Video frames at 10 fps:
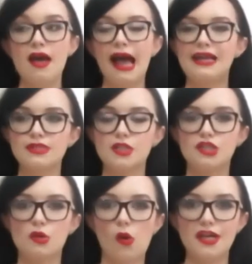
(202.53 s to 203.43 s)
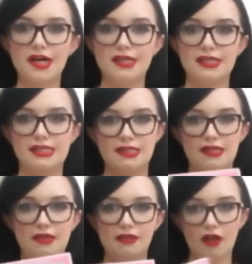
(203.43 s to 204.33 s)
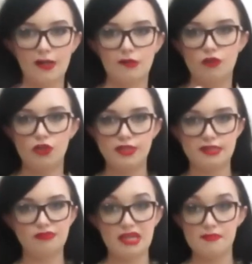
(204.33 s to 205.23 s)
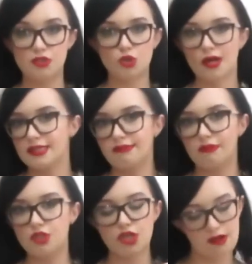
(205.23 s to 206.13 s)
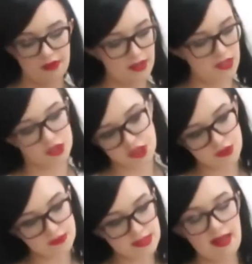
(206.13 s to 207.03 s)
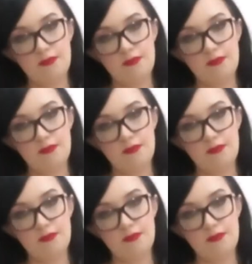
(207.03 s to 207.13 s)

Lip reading: and it was actually quite nice to kind of learn some tips and tricks from the show that I could use.